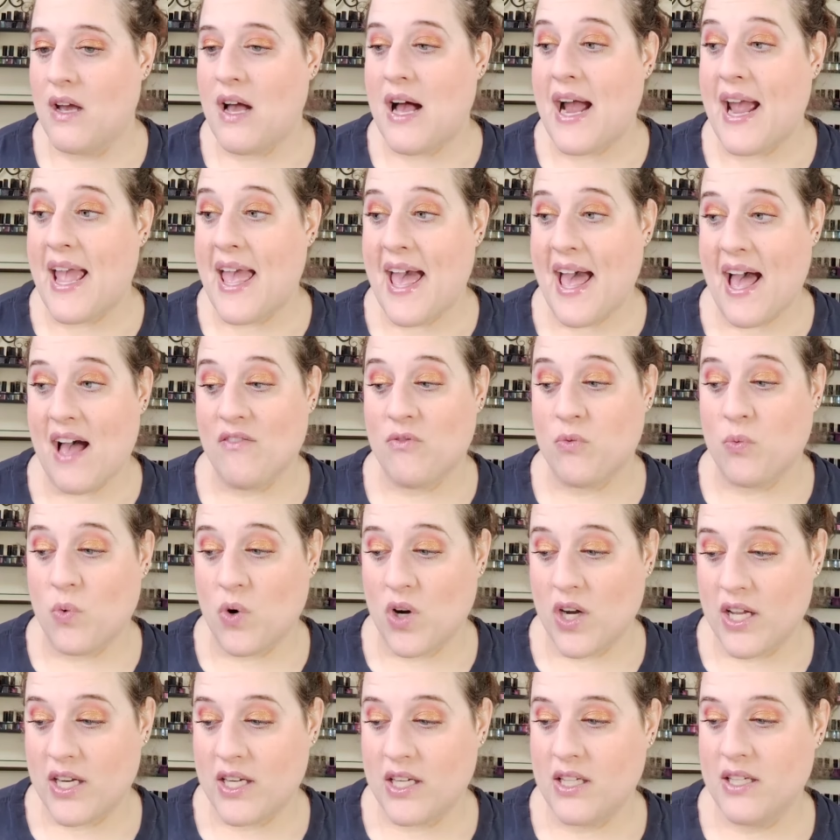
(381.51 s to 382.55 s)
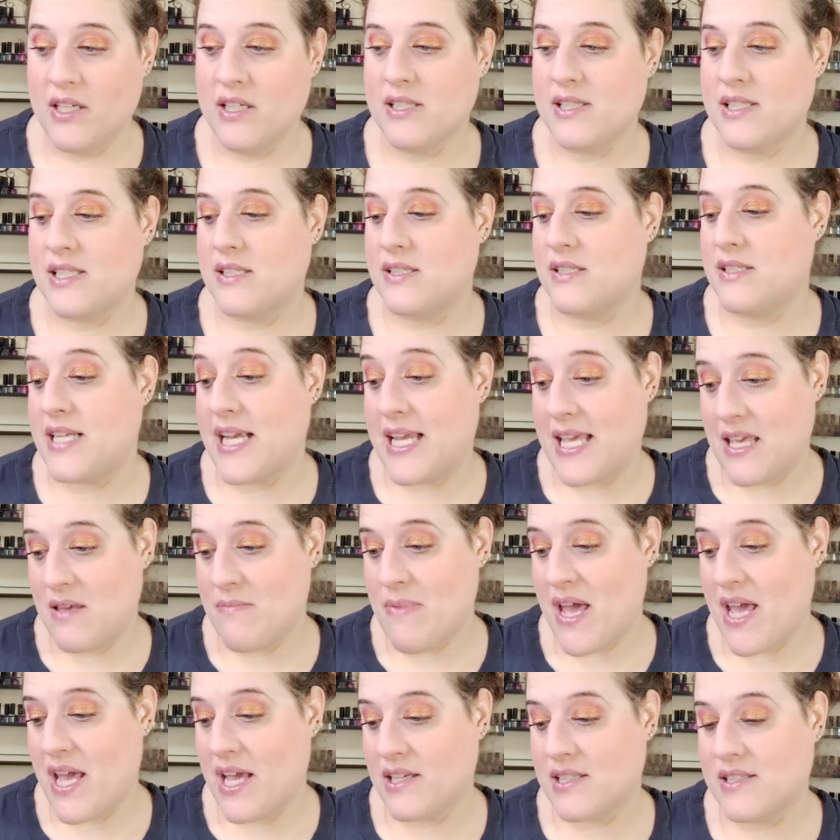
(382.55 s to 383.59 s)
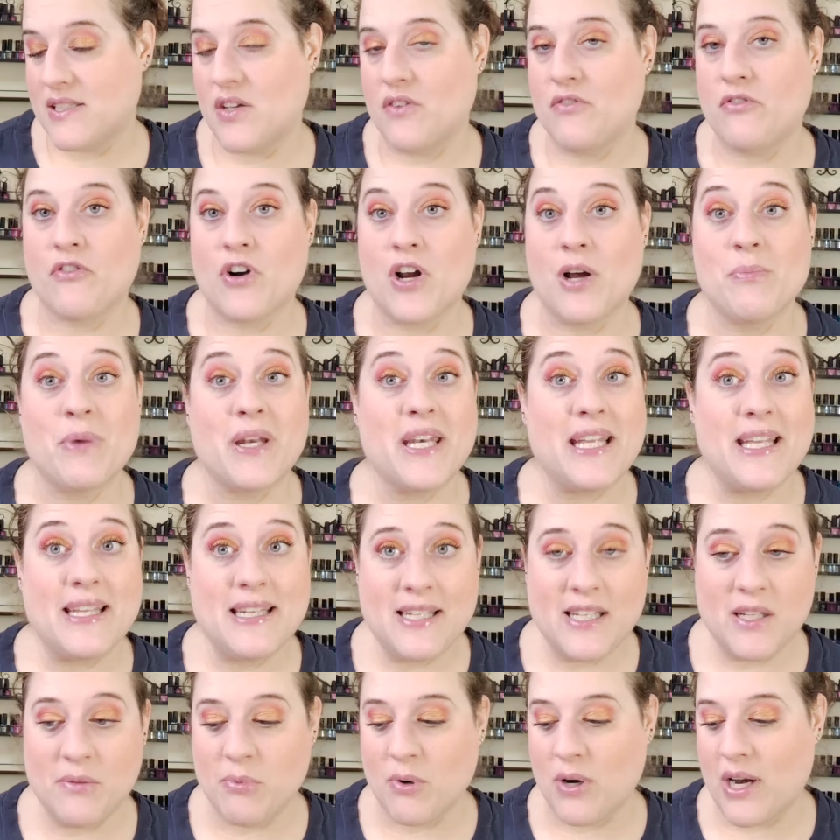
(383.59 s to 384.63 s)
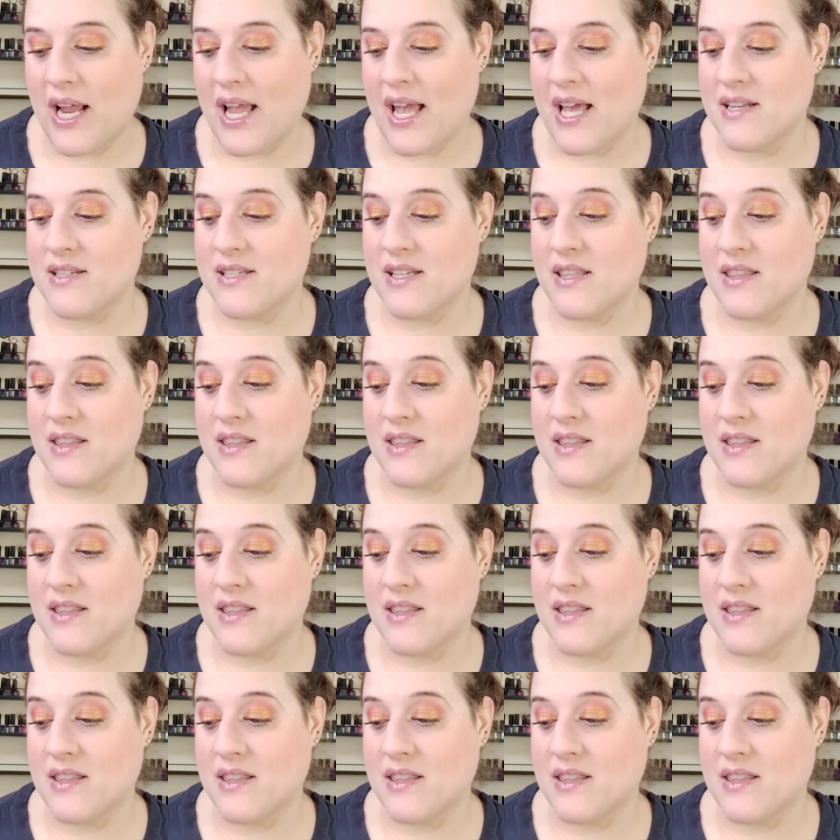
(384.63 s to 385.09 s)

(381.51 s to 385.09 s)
I have one sticky base from an indie brand,